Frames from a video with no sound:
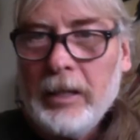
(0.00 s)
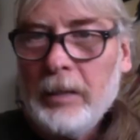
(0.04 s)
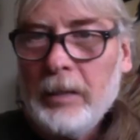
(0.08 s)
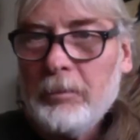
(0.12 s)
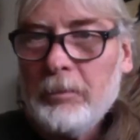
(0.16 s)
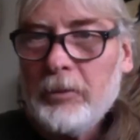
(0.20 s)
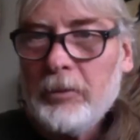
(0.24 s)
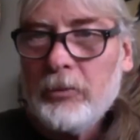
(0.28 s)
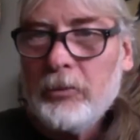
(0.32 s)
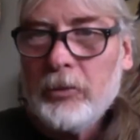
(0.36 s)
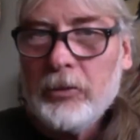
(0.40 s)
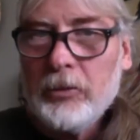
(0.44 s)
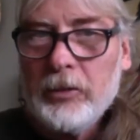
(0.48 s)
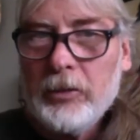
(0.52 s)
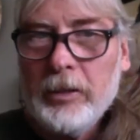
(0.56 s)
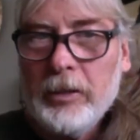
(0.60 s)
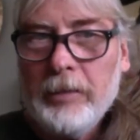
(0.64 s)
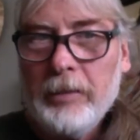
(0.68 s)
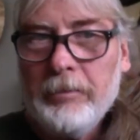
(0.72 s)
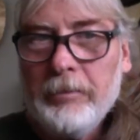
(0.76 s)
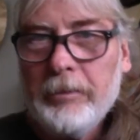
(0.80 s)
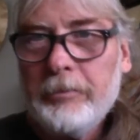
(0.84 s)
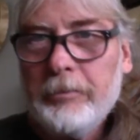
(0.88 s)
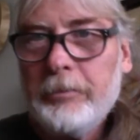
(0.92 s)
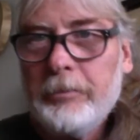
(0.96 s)
up to
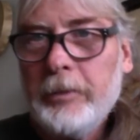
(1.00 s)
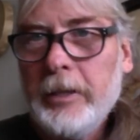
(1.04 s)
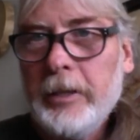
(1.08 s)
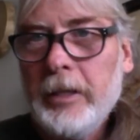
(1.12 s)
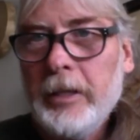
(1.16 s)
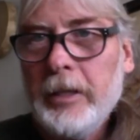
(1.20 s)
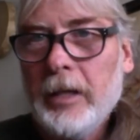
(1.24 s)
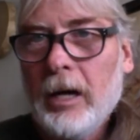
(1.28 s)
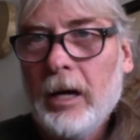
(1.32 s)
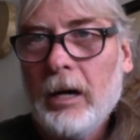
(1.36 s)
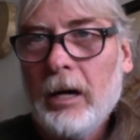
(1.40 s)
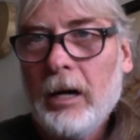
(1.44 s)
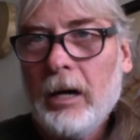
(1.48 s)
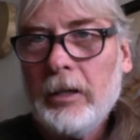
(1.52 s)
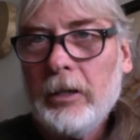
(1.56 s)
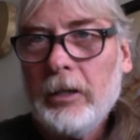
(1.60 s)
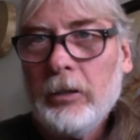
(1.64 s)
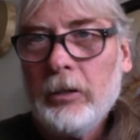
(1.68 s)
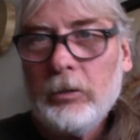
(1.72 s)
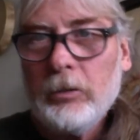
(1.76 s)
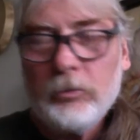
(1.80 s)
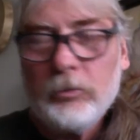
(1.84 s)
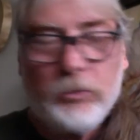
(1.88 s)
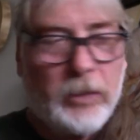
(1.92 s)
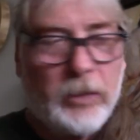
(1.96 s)
receive a free
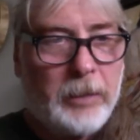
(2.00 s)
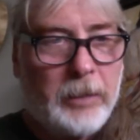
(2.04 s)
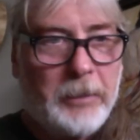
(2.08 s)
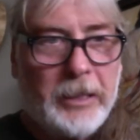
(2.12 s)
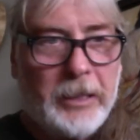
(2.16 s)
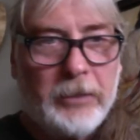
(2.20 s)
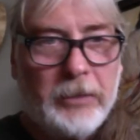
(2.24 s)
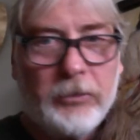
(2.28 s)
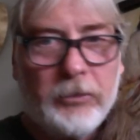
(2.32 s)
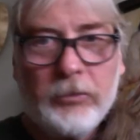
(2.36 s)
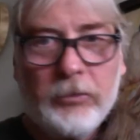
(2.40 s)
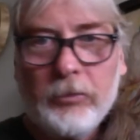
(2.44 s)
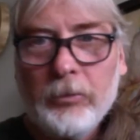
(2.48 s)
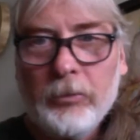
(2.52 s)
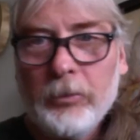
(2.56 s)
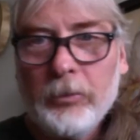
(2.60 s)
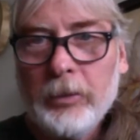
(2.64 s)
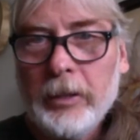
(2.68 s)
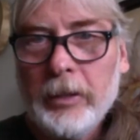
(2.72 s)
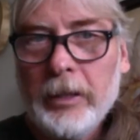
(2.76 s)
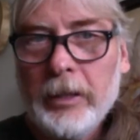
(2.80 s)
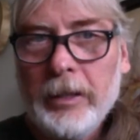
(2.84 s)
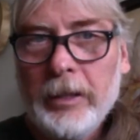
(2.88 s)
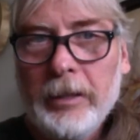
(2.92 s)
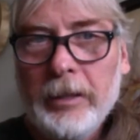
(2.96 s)
audio drumming
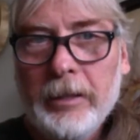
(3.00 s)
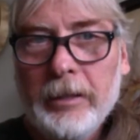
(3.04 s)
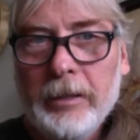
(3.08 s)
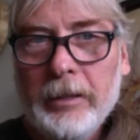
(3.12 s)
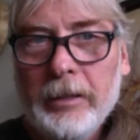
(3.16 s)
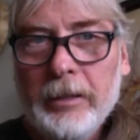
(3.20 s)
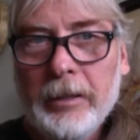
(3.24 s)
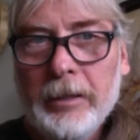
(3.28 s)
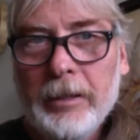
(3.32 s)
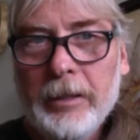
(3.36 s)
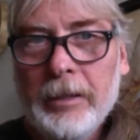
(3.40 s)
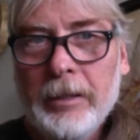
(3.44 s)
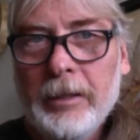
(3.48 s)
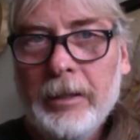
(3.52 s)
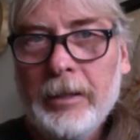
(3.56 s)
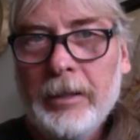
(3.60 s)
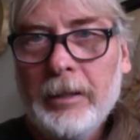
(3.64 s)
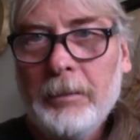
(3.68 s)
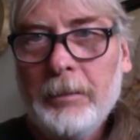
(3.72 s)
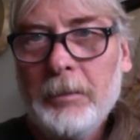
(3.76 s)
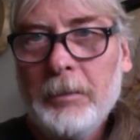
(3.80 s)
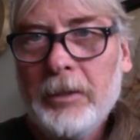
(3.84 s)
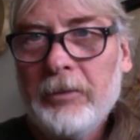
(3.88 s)
story um,